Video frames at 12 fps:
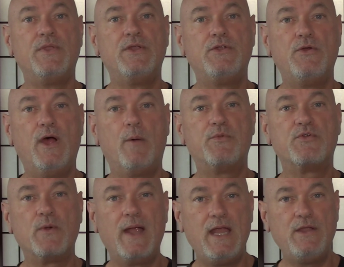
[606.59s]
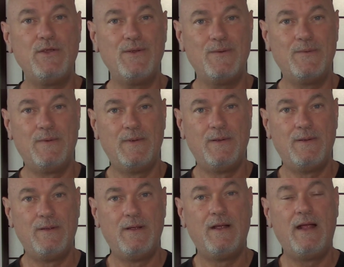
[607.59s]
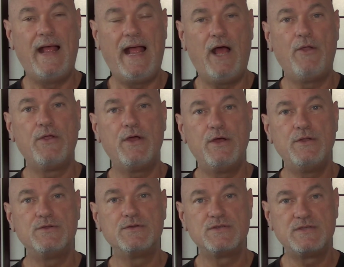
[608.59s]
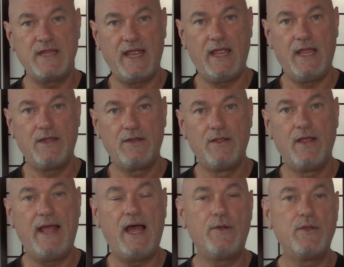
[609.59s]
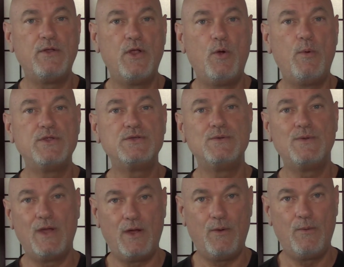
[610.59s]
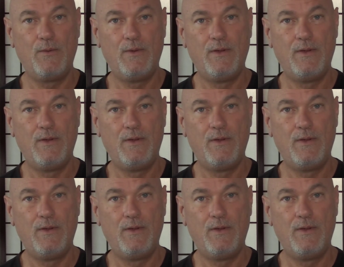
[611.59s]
to help train you how to understand, how to know what you know,